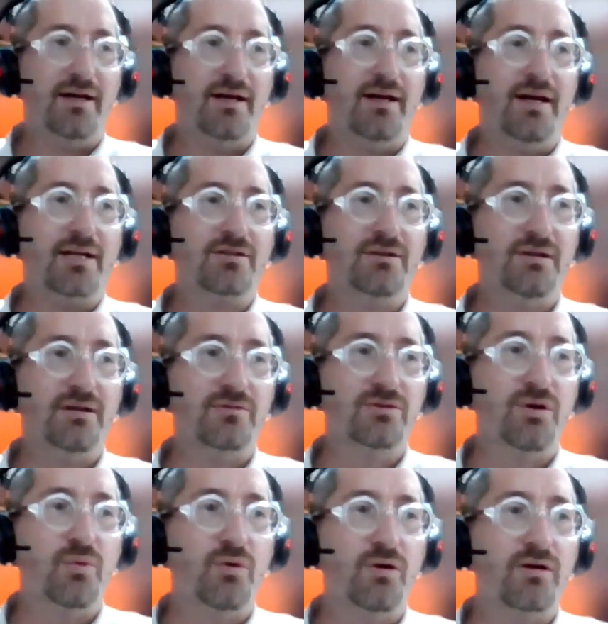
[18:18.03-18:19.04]
and actually
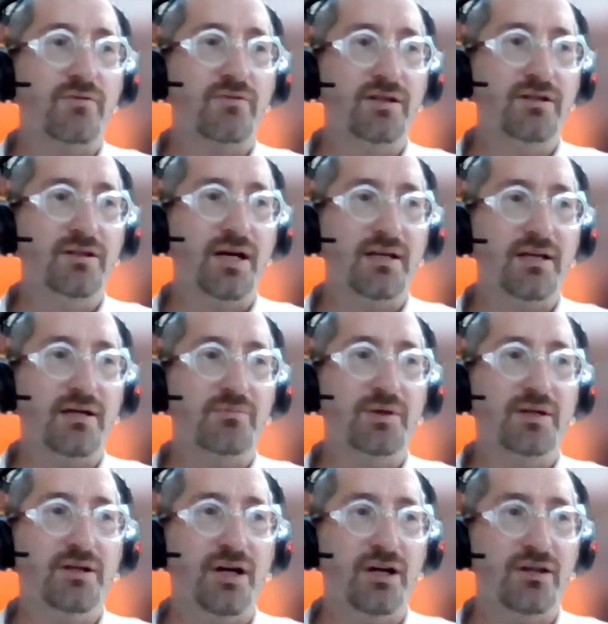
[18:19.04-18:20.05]
there's no word of Kinyan here
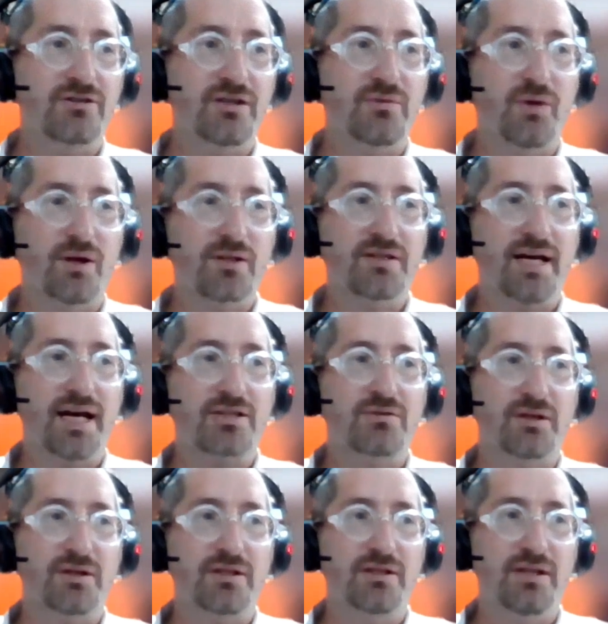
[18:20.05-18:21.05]
because it wasn't
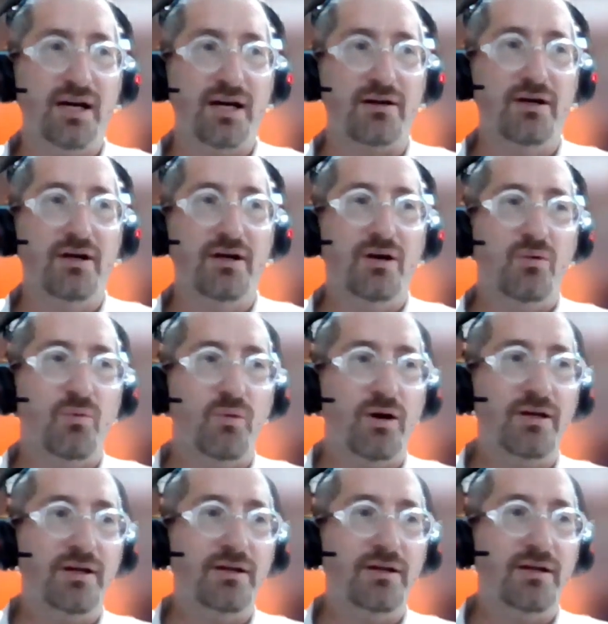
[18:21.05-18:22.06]
actual Kinyan.
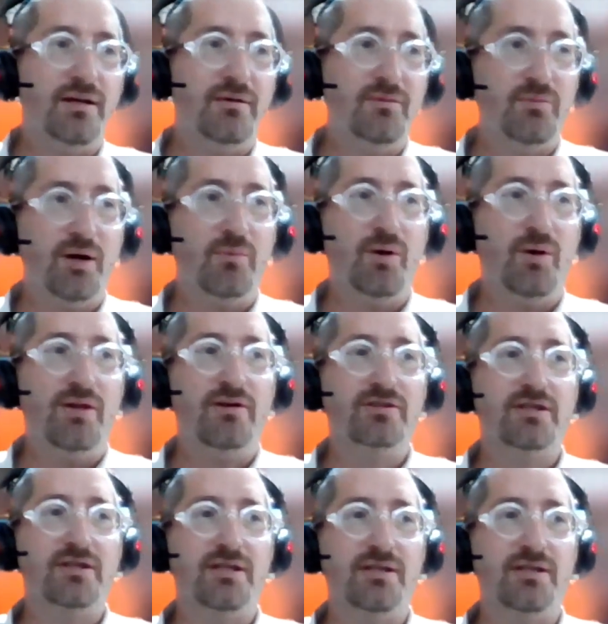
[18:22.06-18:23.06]
One, when
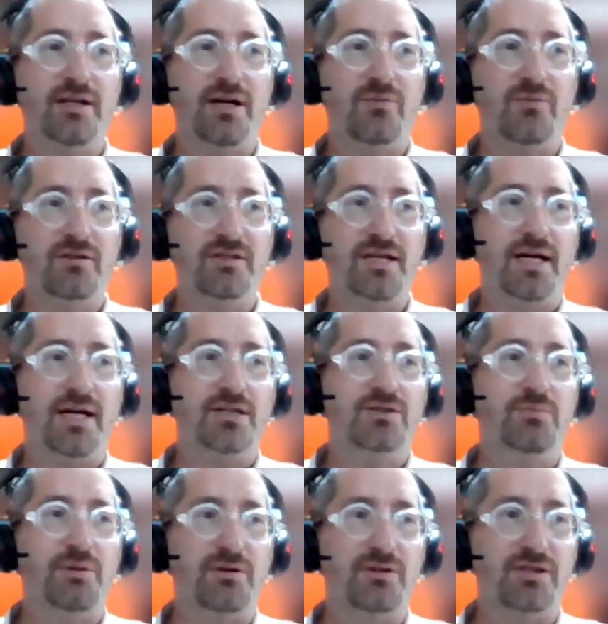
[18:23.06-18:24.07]
there's a Kinyan, when there's an
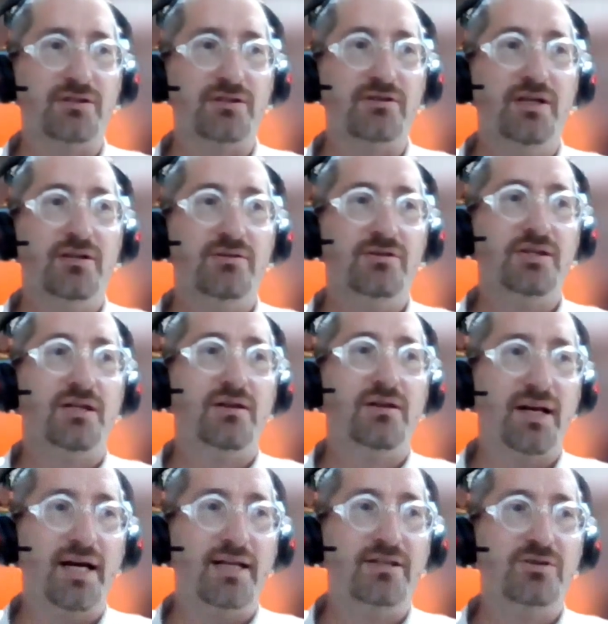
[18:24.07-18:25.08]
actual purchase, you
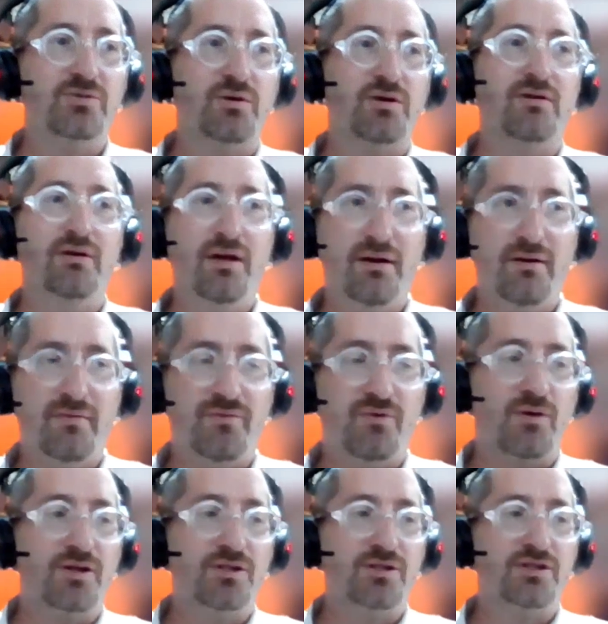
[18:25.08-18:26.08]
say the land is worth
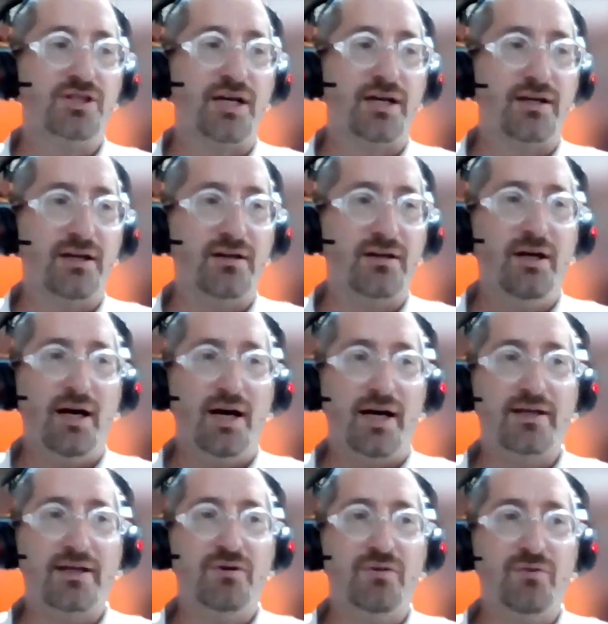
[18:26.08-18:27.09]
400 shekel,
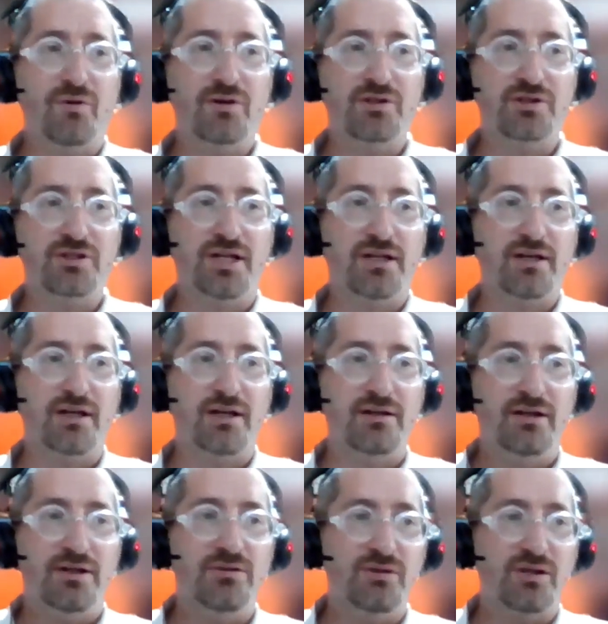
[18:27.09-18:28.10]
I give you 400
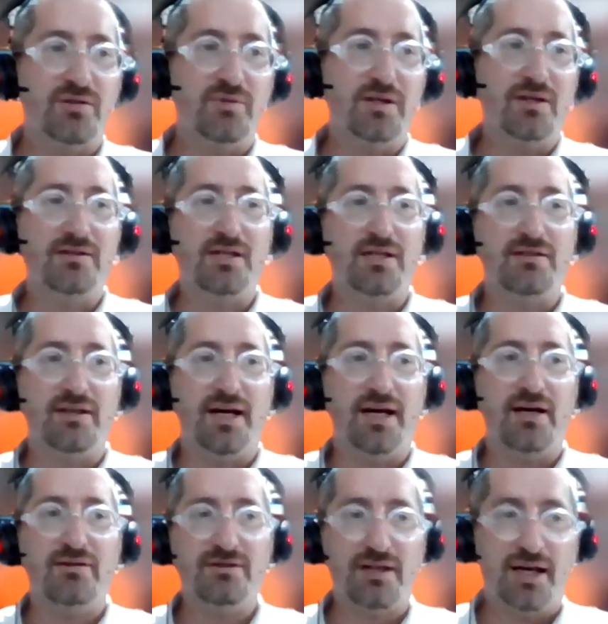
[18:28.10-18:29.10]
shekel, you give me the deed to
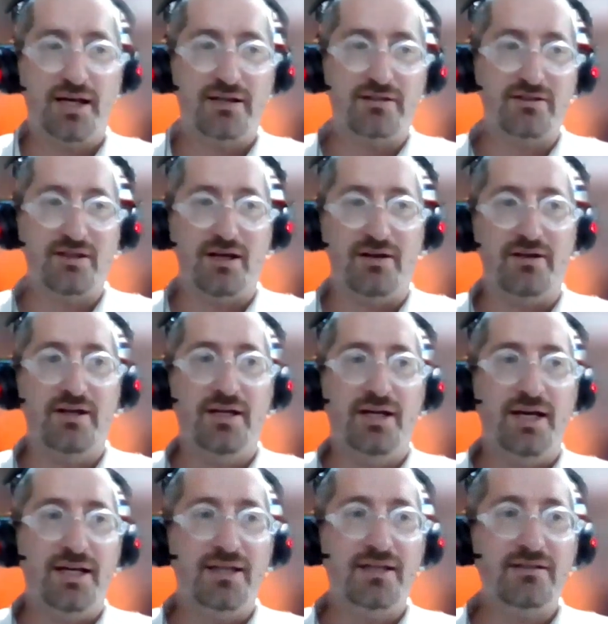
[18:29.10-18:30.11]
the house, and it's done.
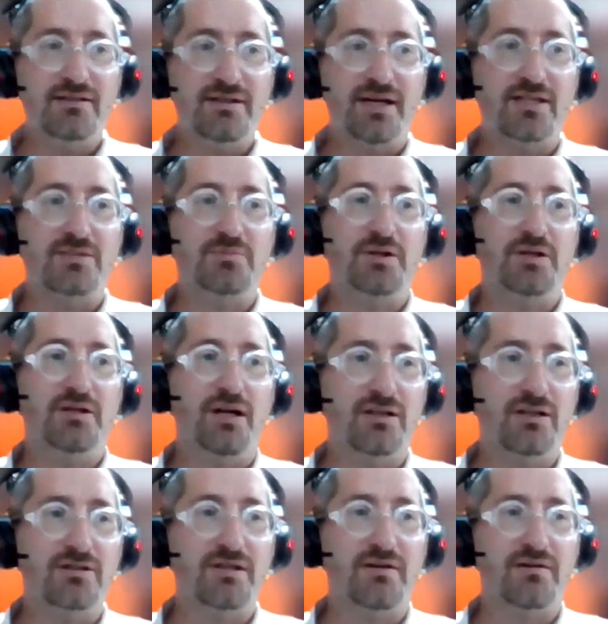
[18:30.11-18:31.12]
In this case,
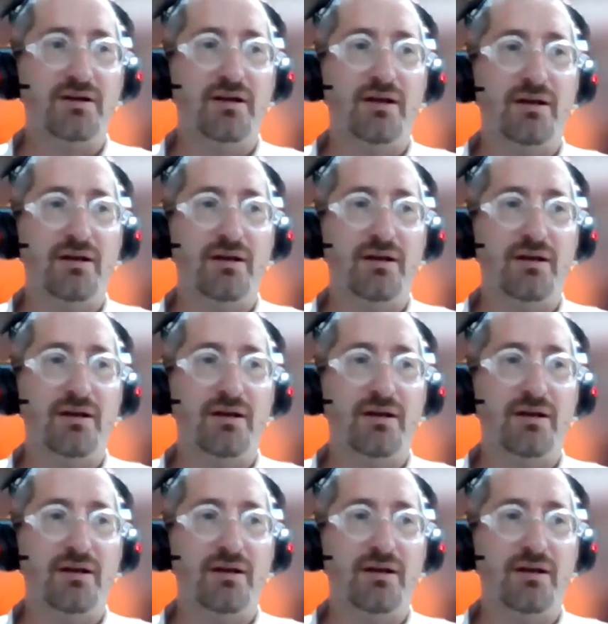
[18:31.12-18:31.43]
because